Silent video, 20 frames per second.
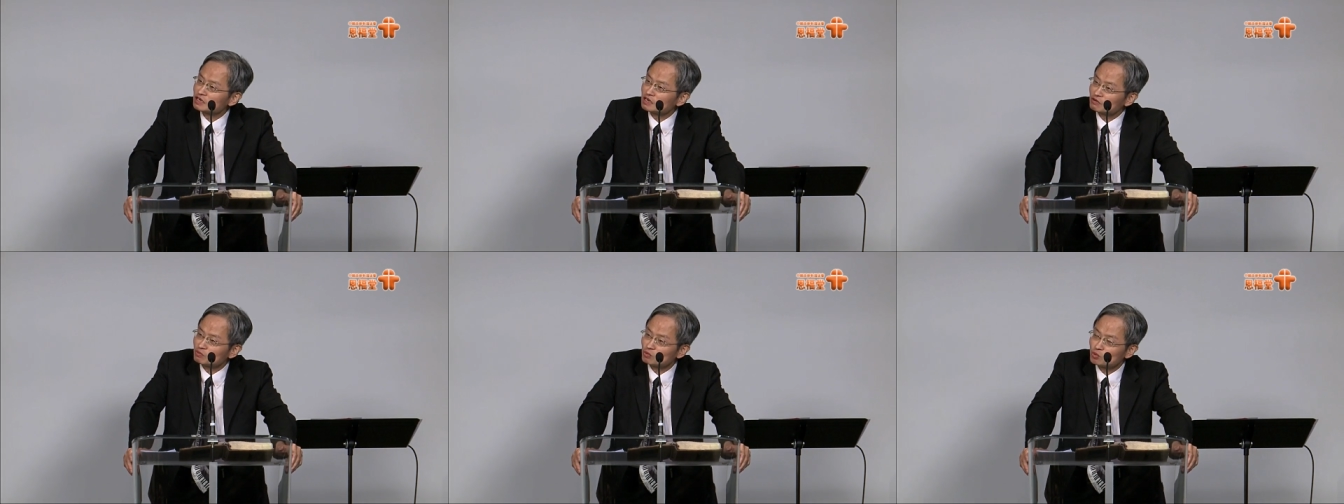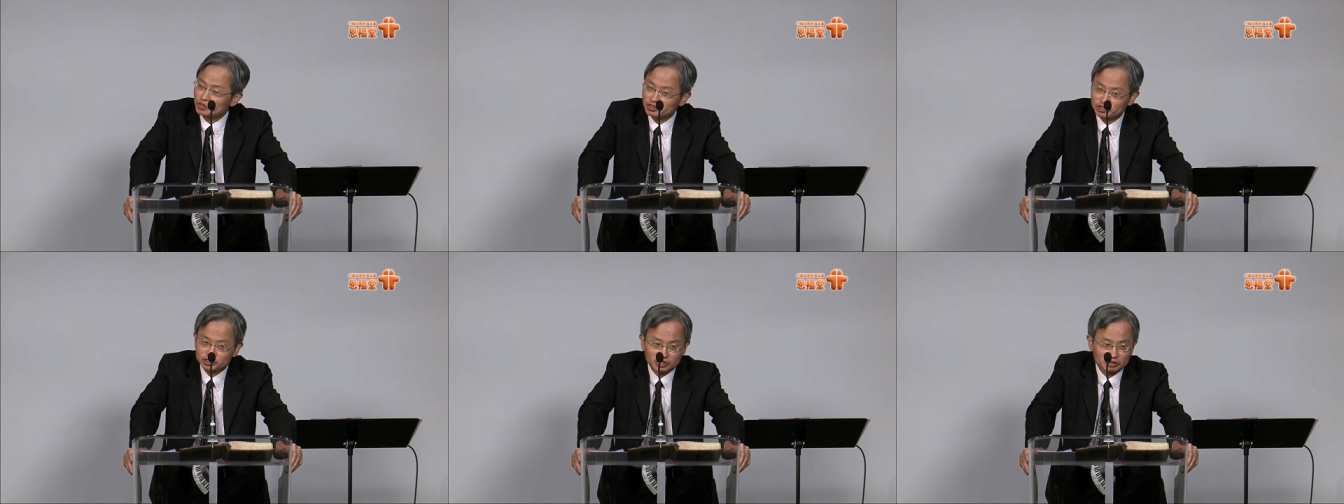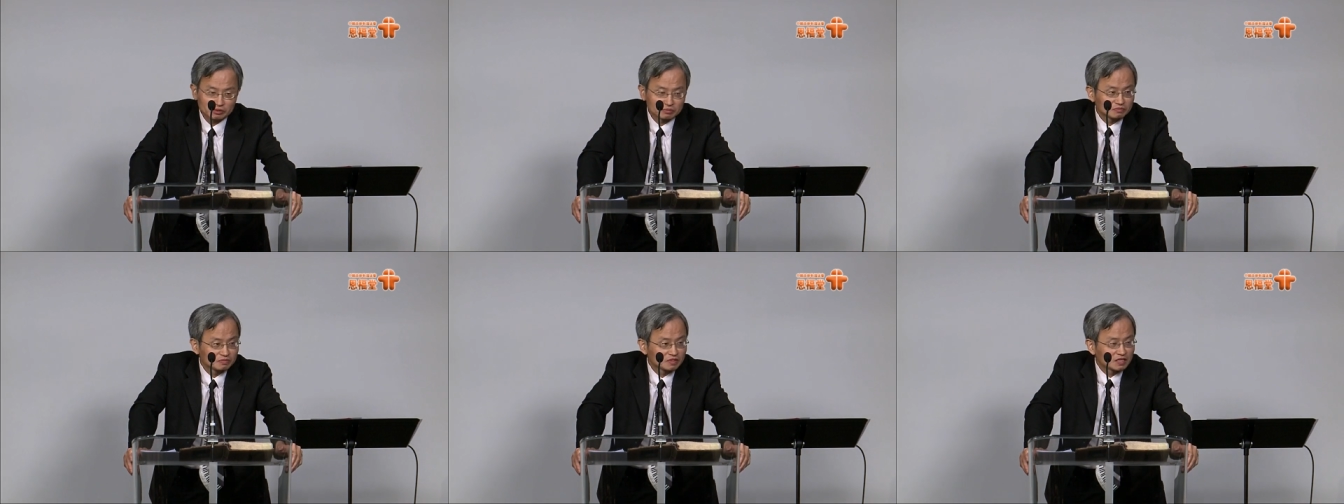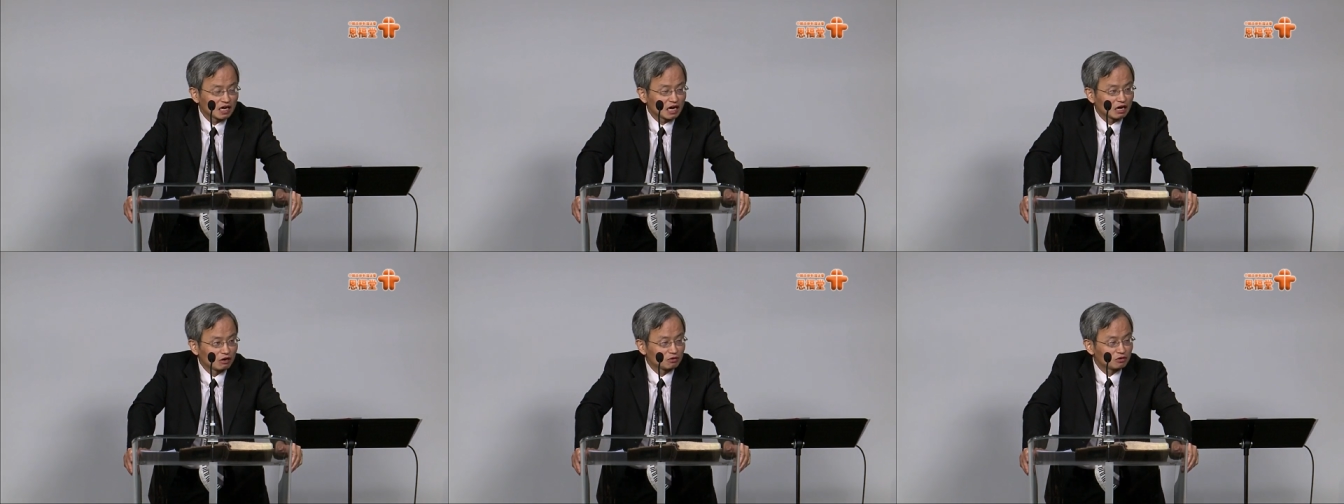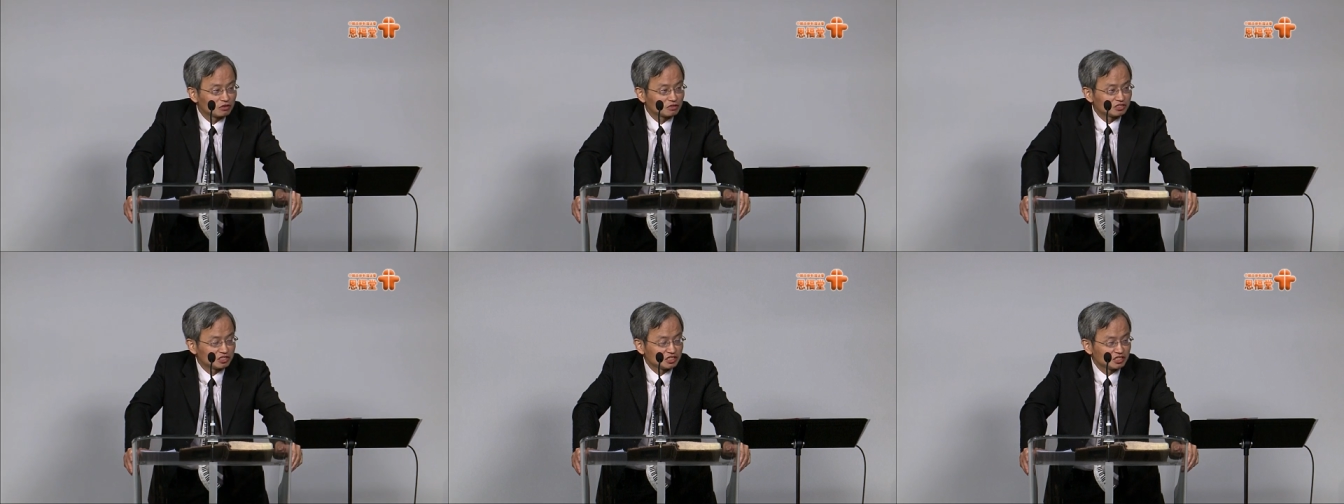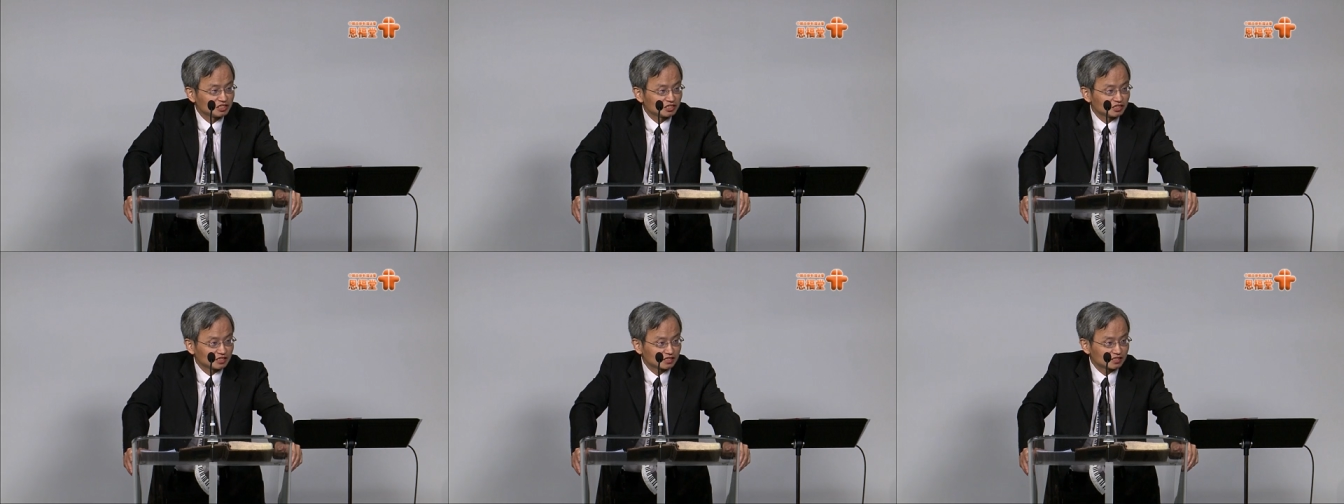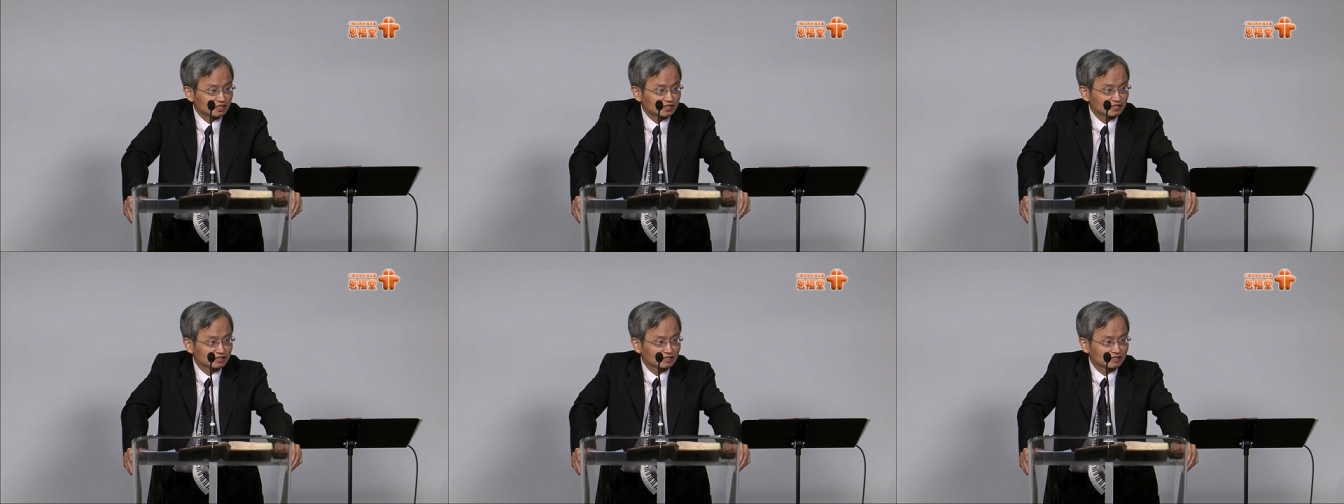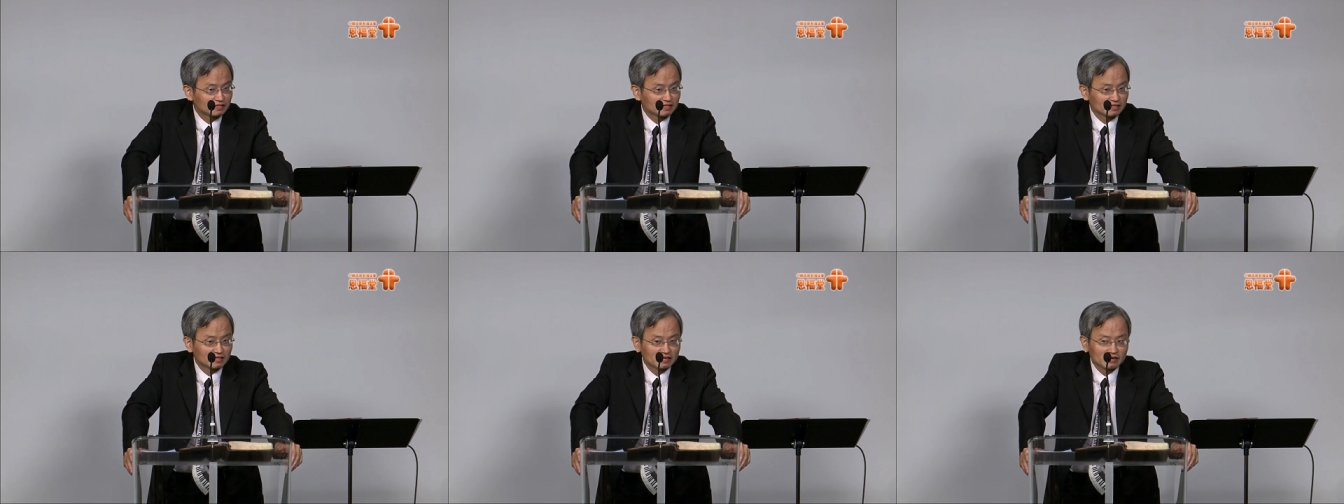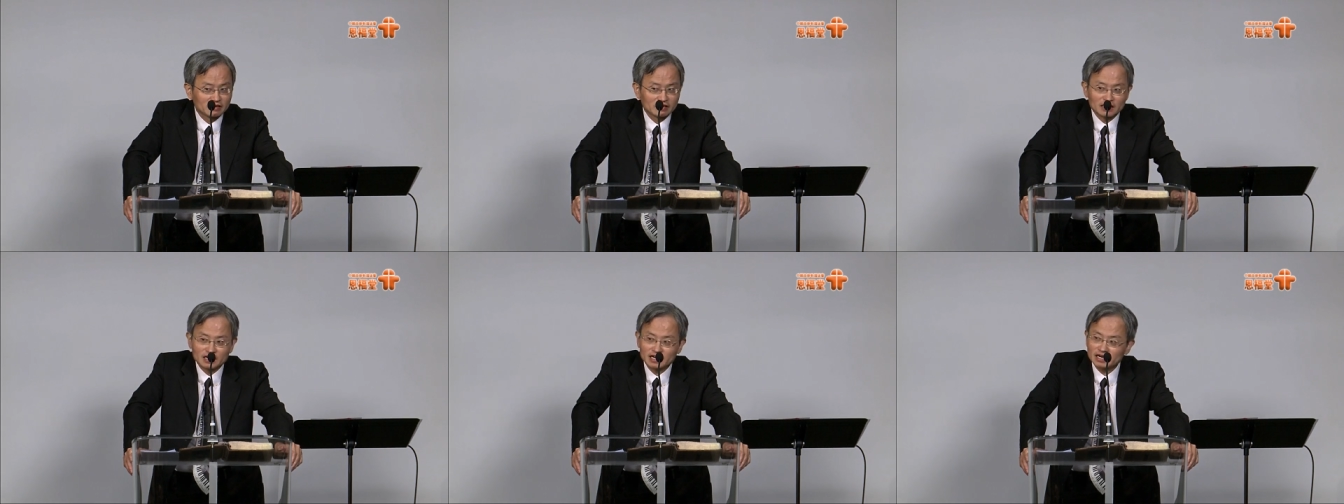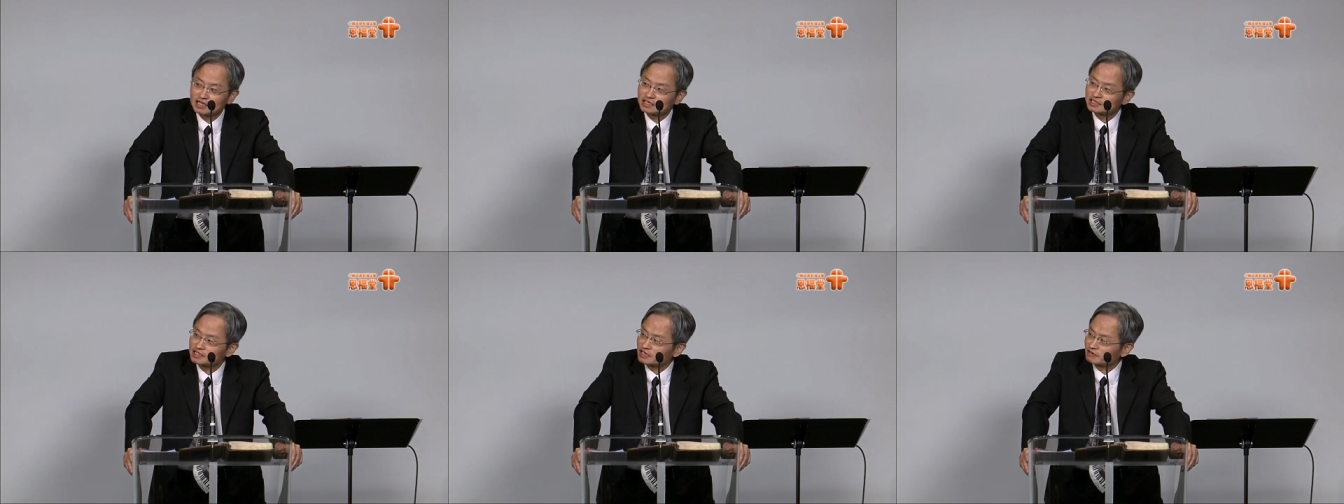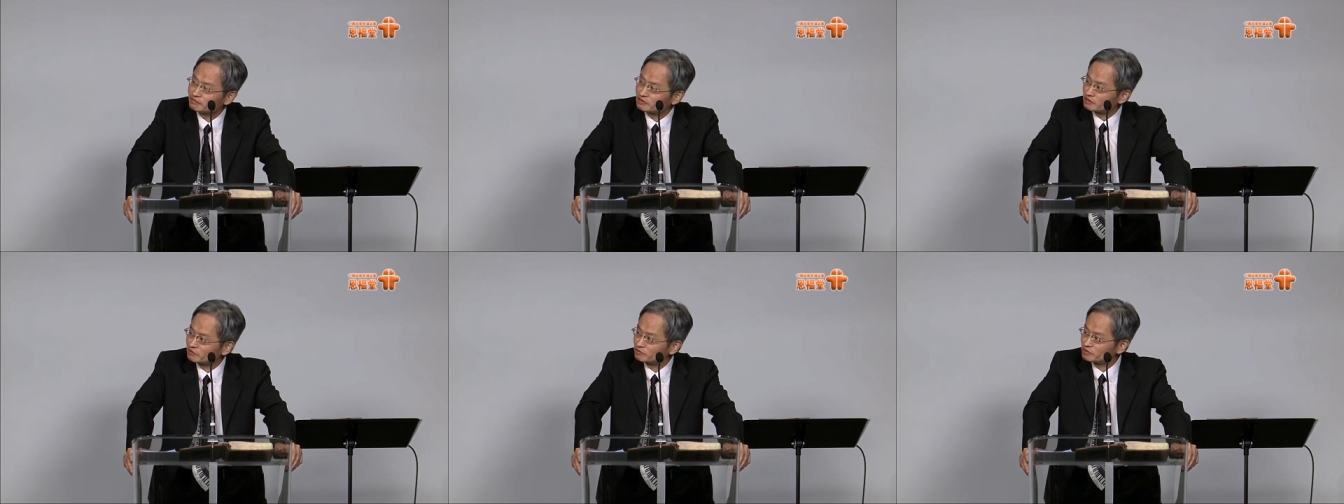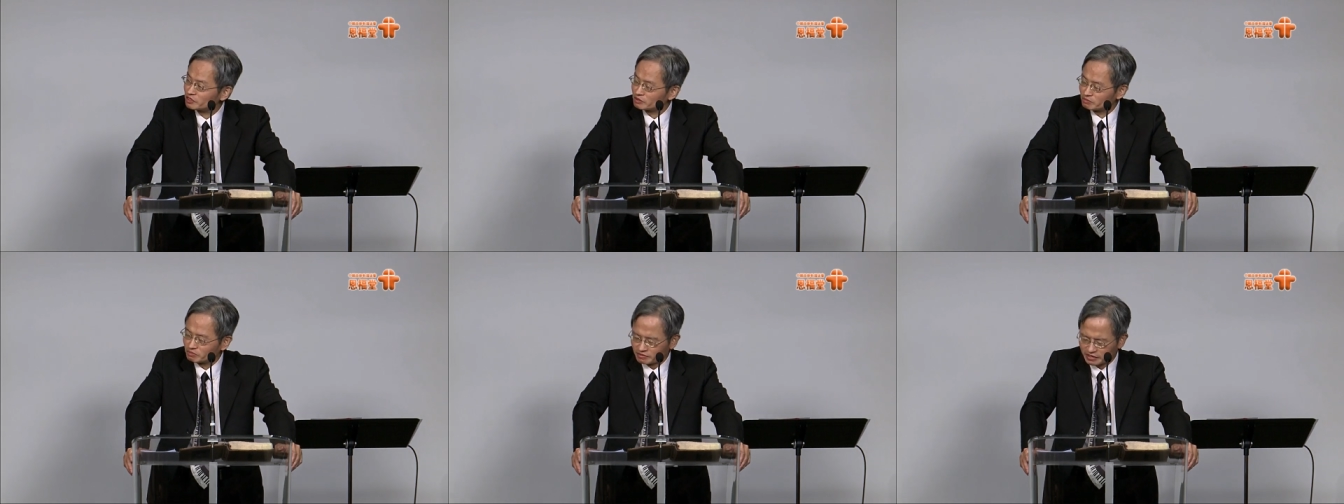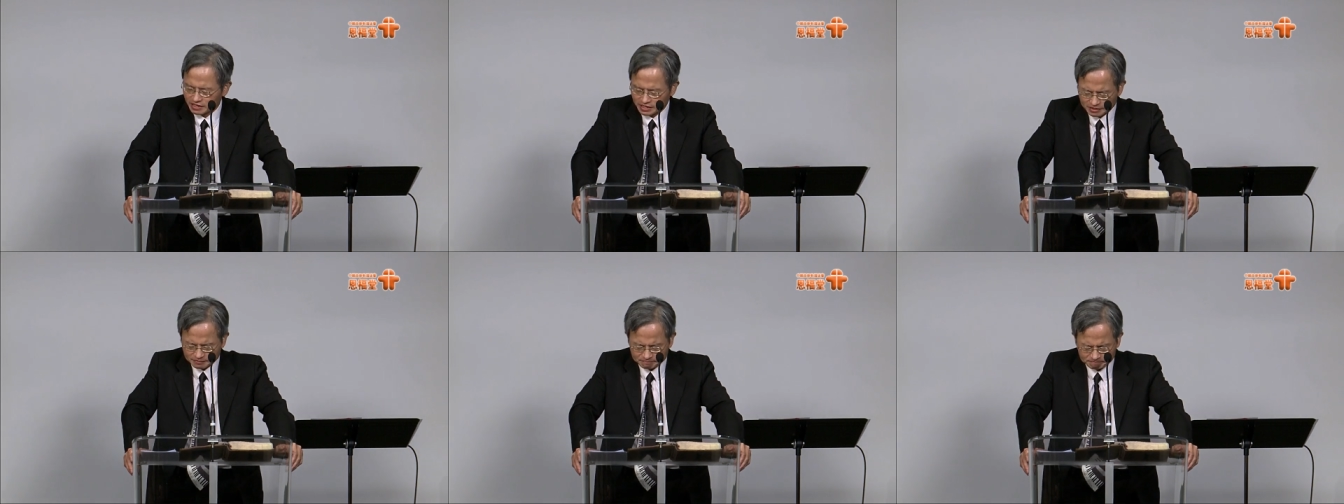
worship our Lord Jesus. Let us have a word of prayer.